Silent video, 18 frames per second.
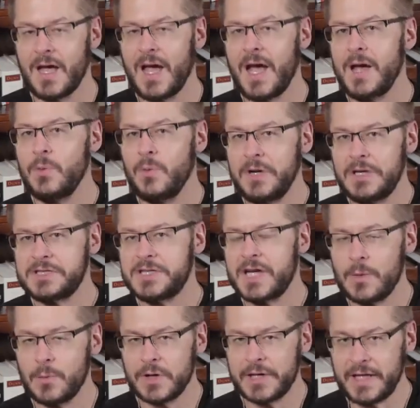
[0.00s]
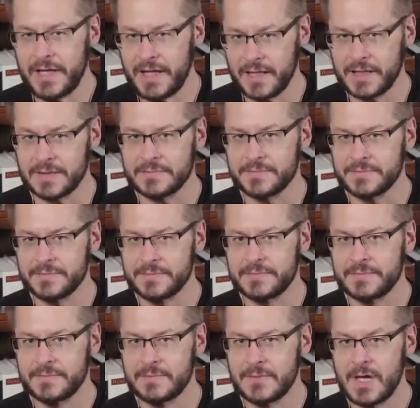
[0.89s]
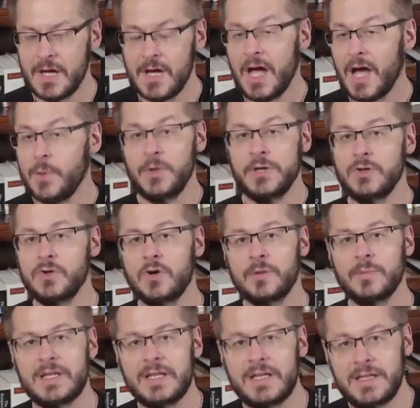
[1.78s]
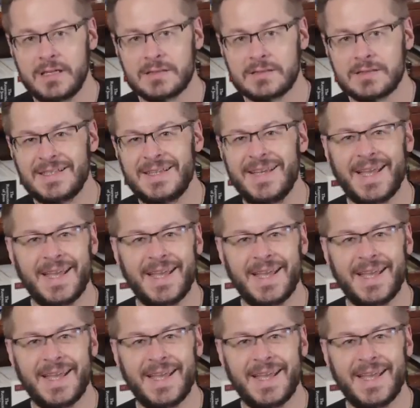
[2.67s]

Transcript: I wish I were kidding. I wouldn't normally see